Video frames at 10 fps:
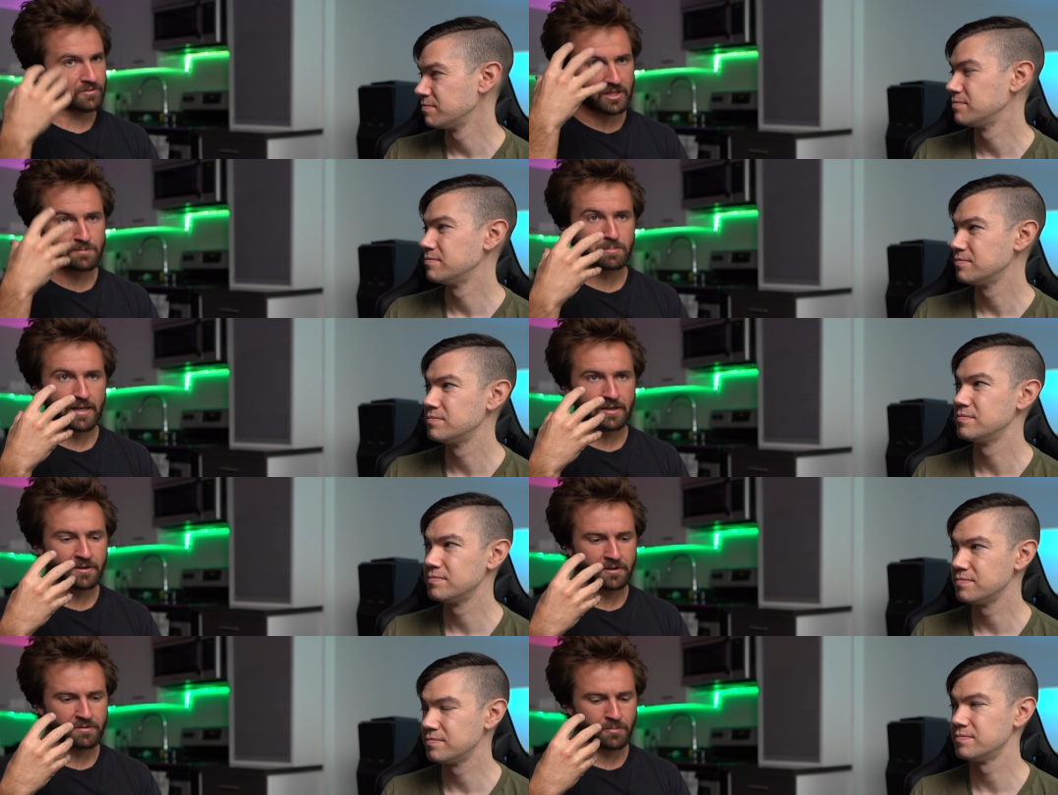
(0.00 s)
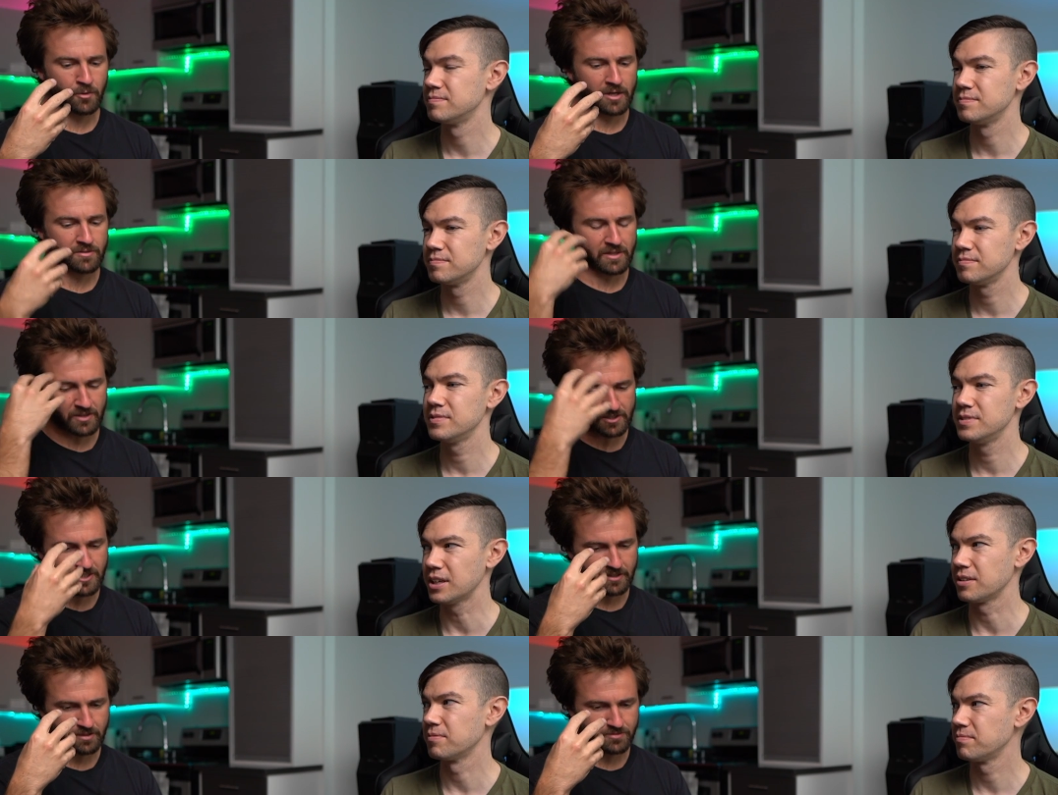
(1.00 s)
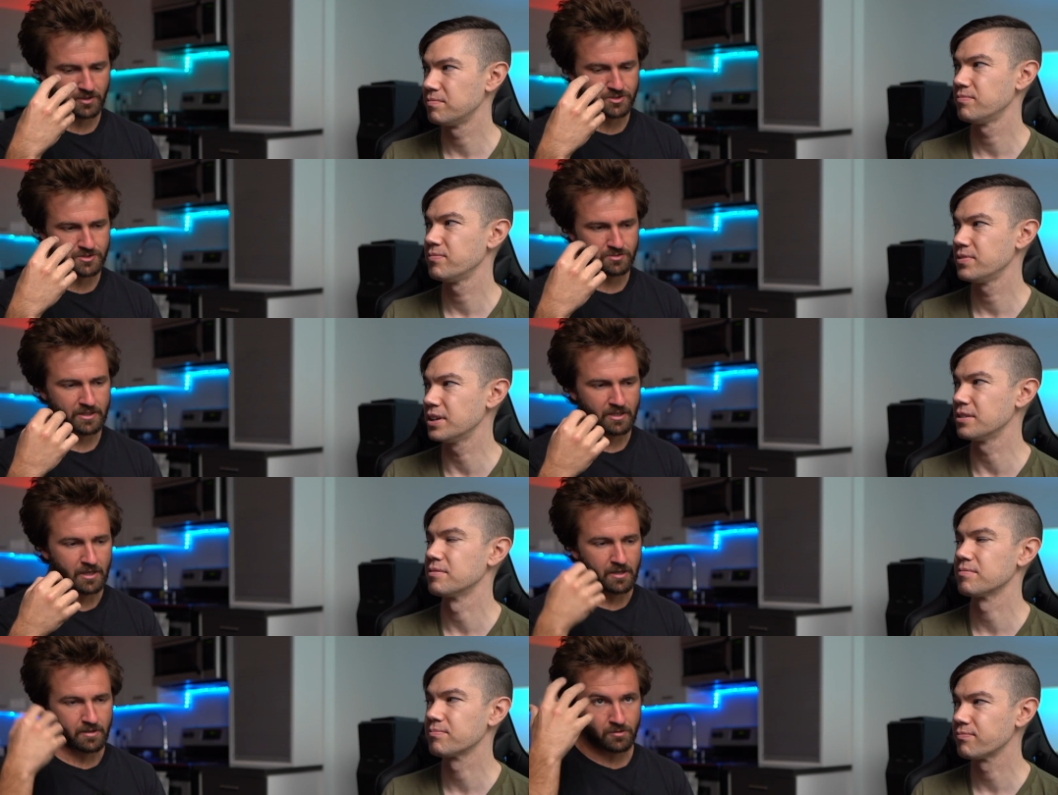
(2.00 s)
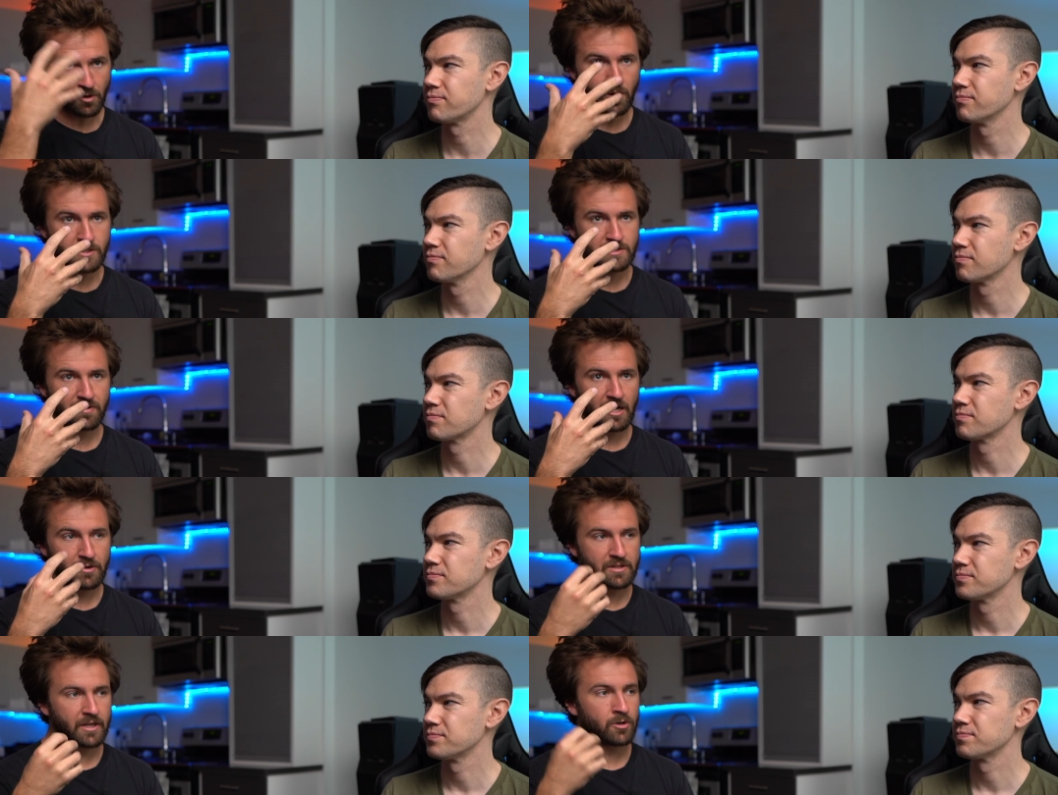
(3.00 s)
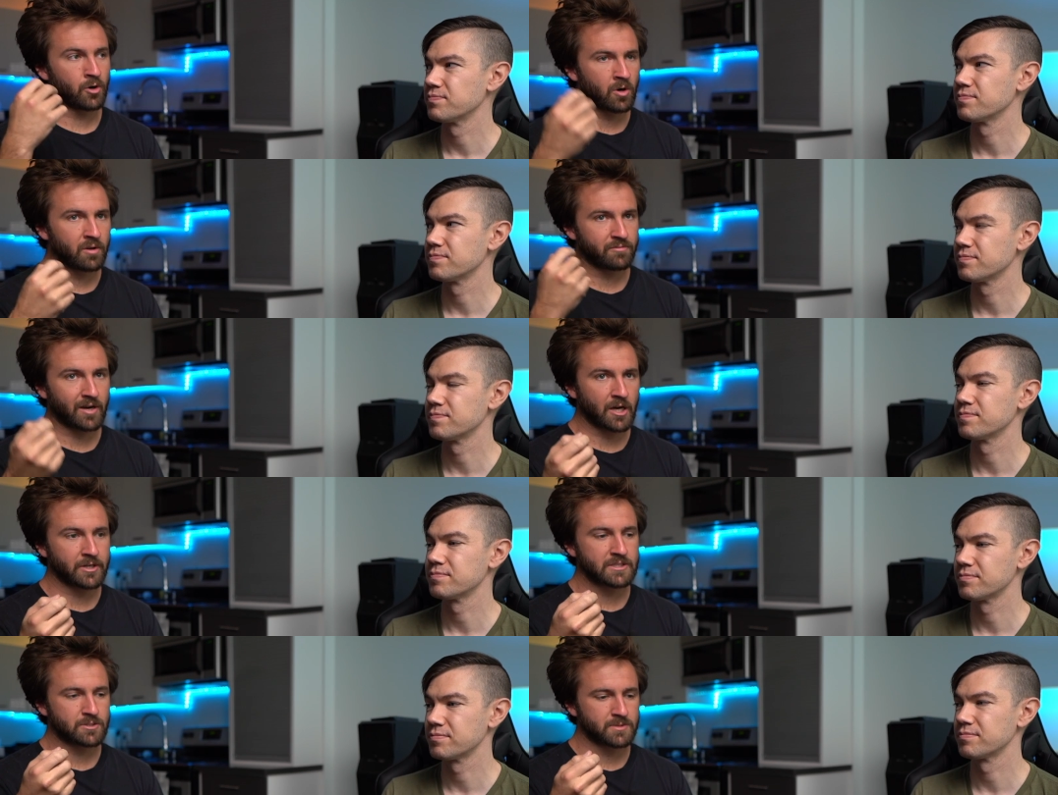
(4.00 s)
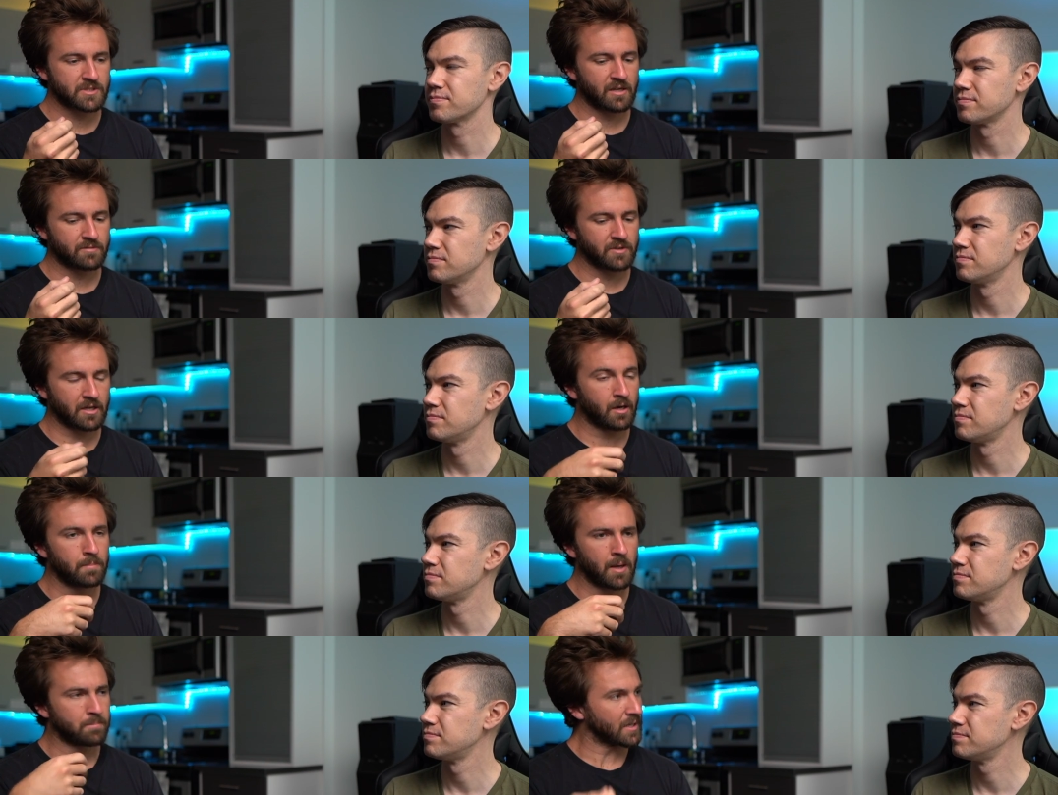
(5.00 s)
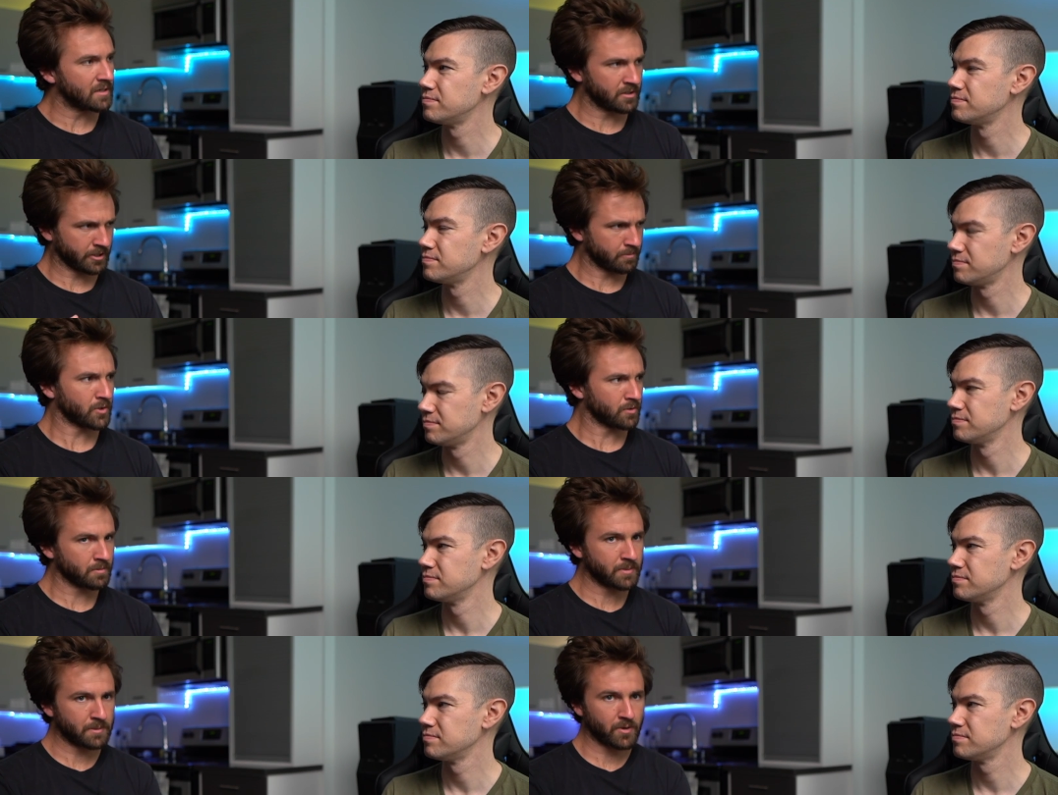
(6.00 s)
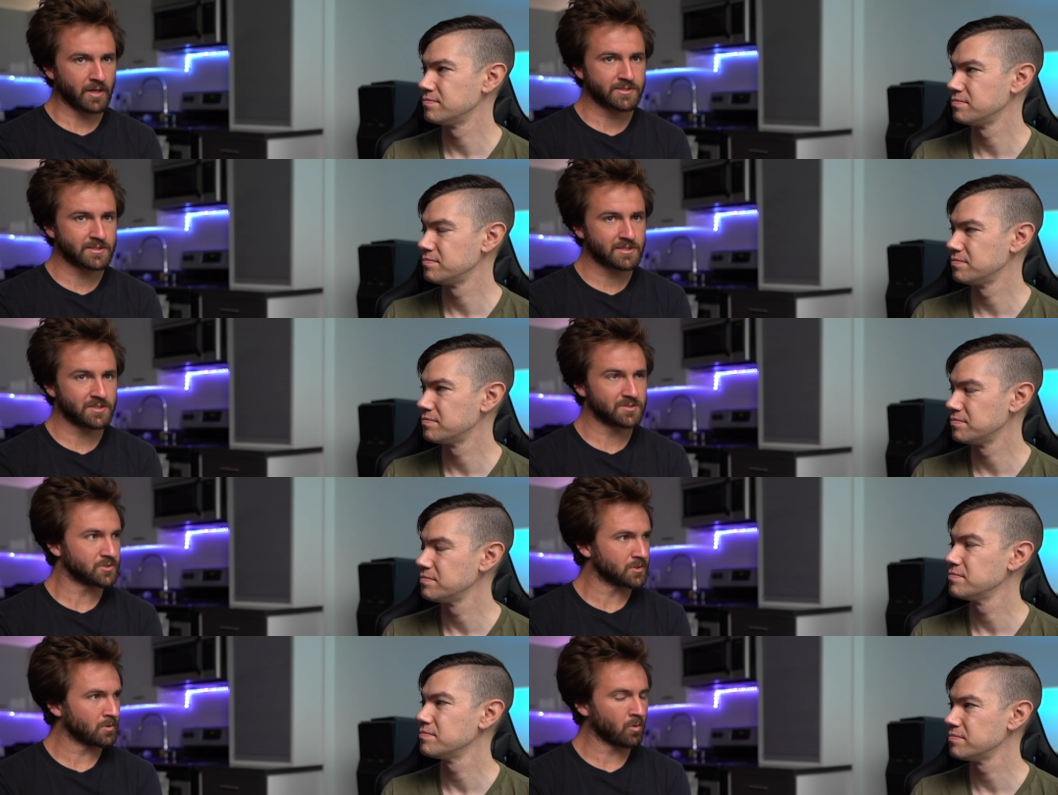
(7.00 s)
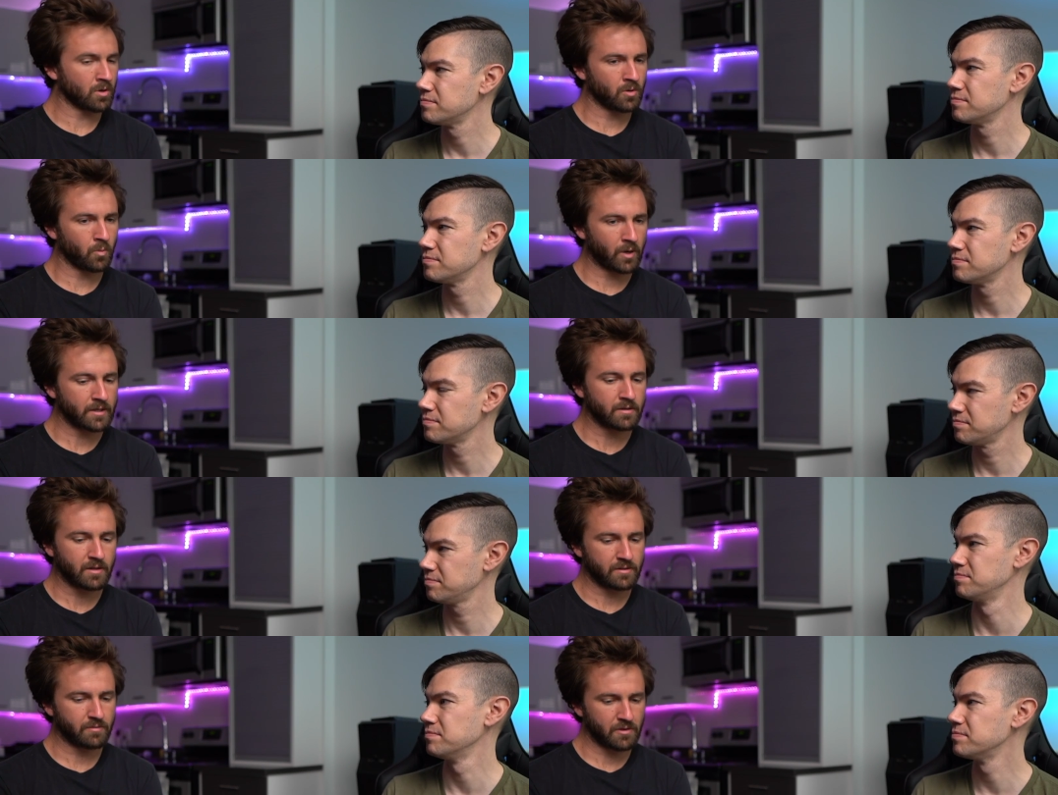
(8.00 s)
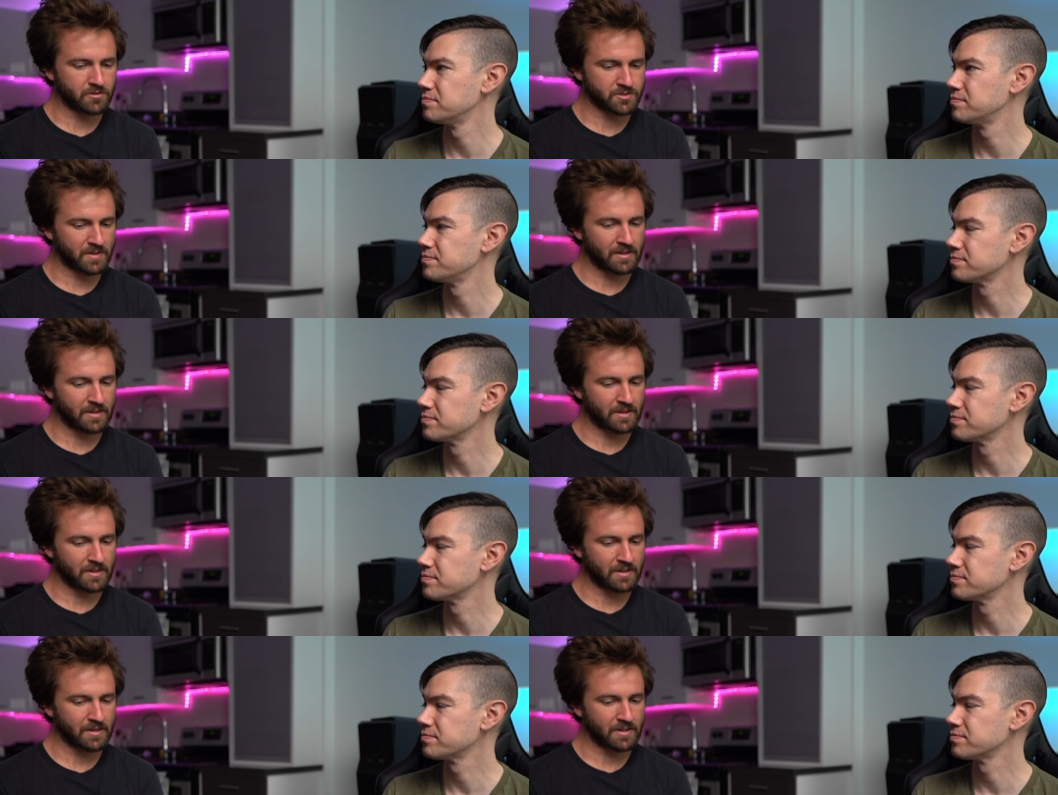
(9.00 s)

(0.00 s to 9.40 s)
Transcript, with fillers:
Speaker 1: the planning area of the brain, like the executive functions, like yeah. neurons firing. Like a neuron firing is almost kind of like a, a, bit in a computer being processed as a zero or a one. Mm -hmm. There's been